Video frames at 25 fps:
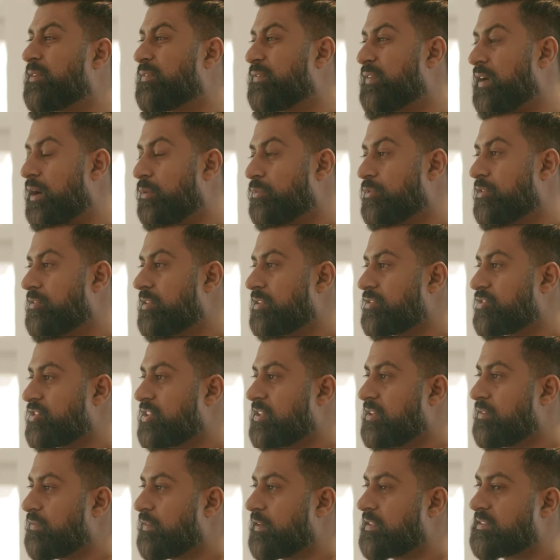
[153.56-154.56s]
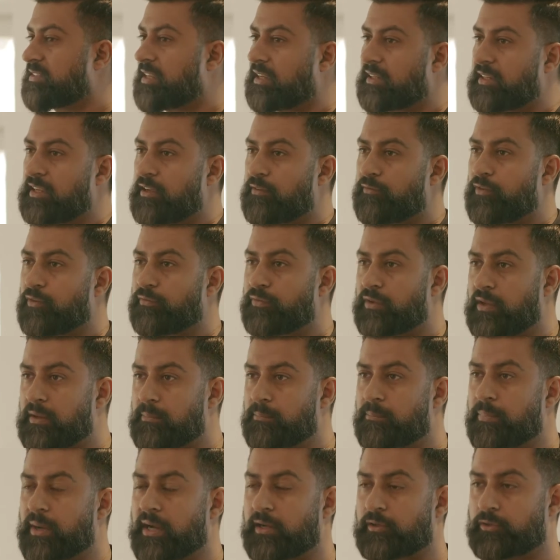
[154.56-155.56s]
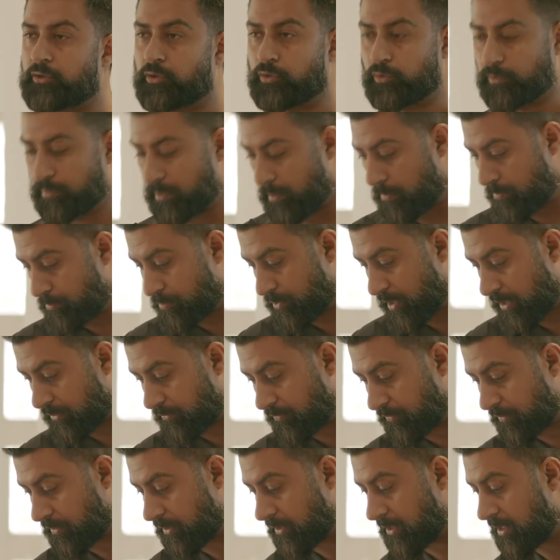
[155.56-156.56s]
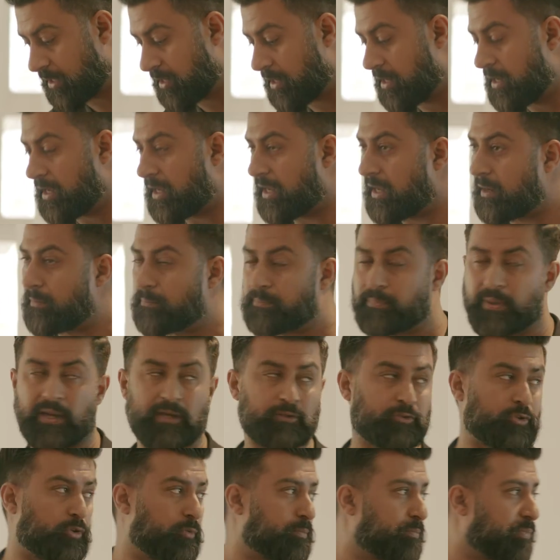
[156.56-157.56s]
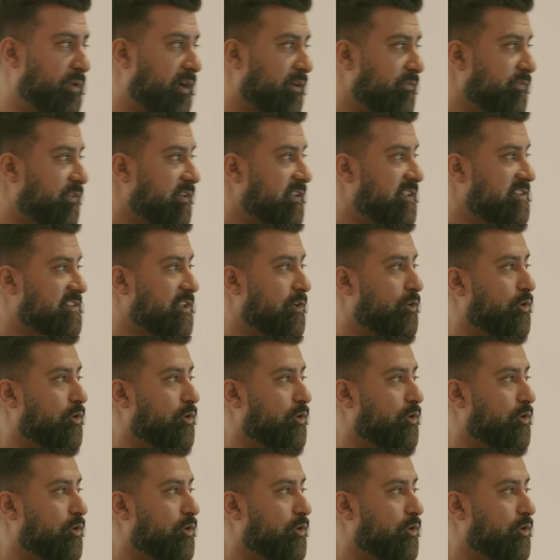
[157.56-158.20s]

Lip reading: the founder and chief executive of Impact Hub Bradford. Impact Hub Bradford is a